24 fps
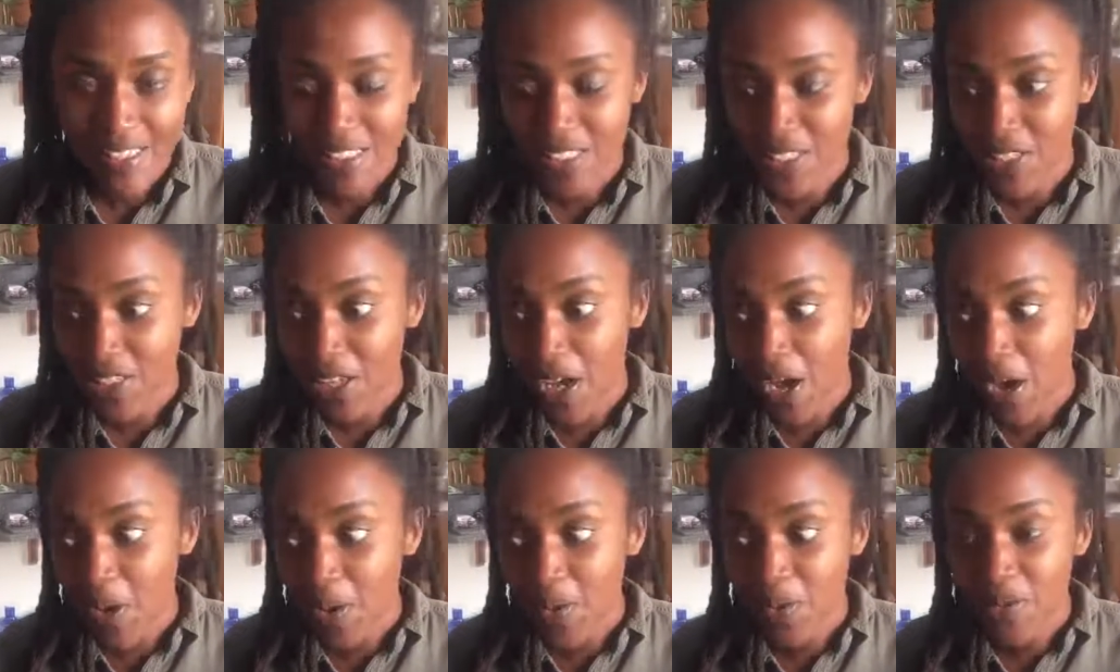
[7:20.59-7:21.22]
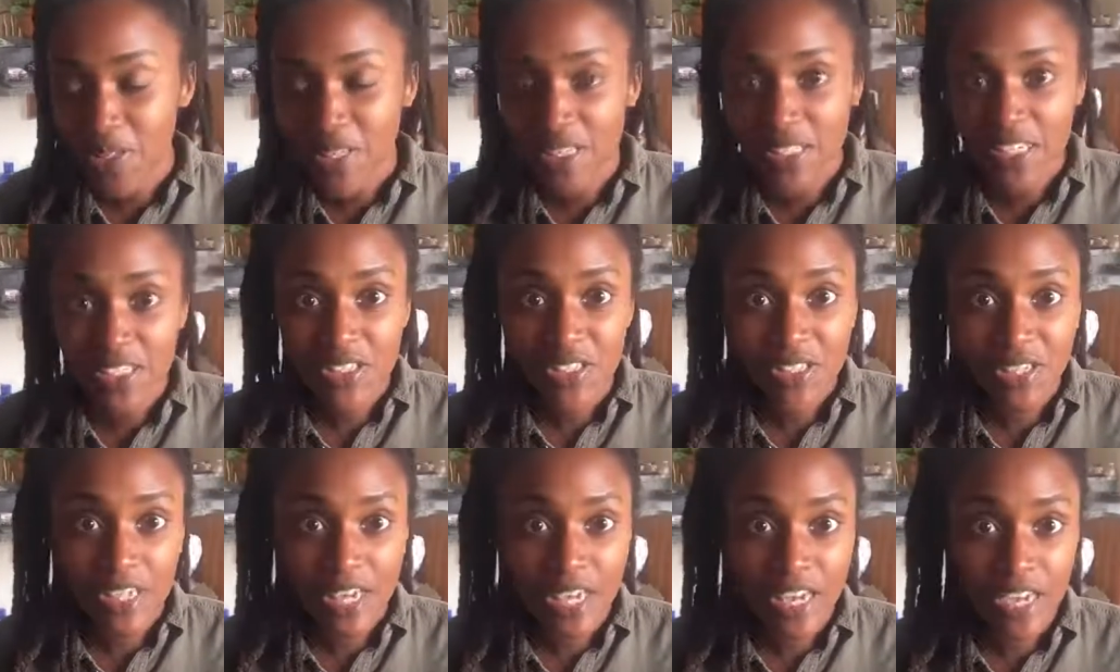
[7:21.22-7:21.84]
It's not only that
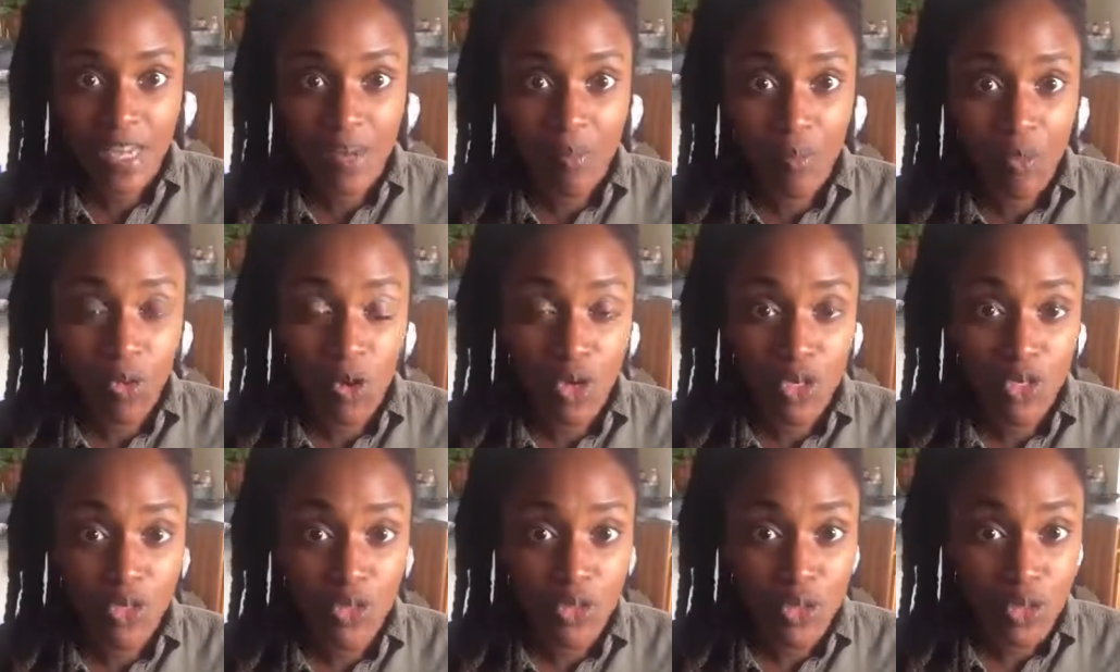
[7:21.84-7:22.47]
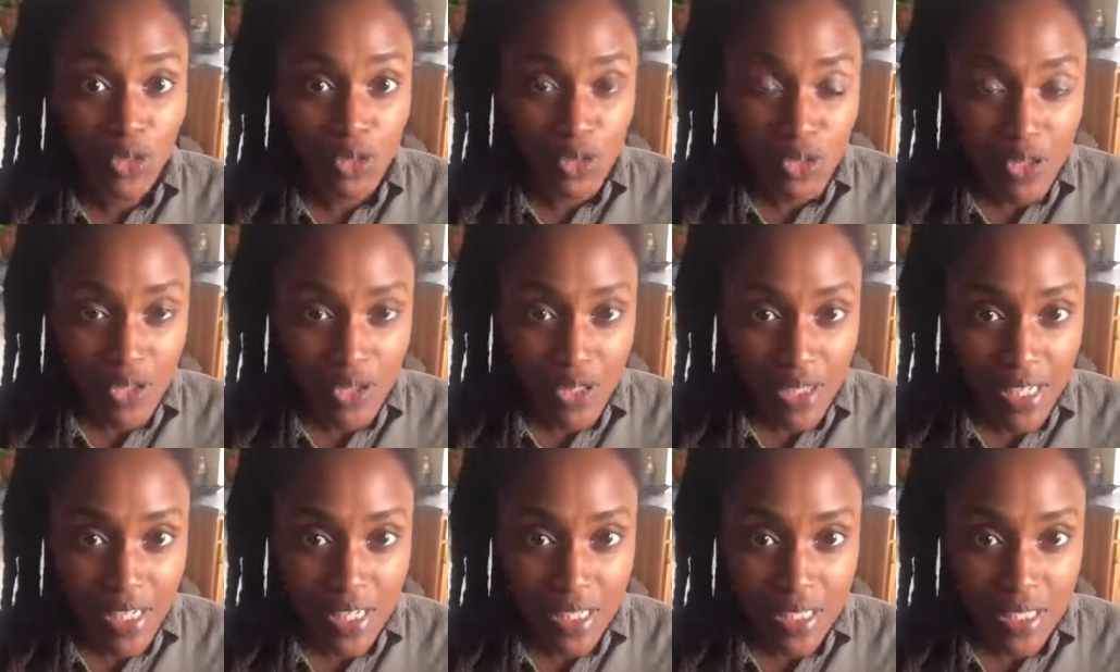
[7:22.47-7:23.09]
you're getting more
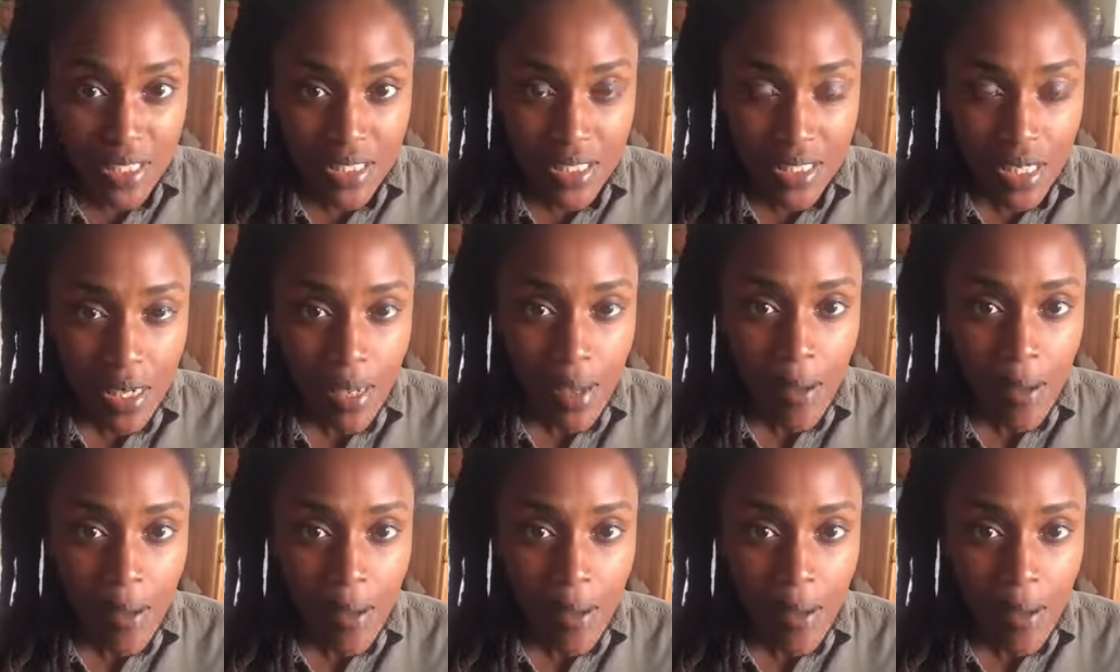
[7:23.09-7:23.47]
nutrients,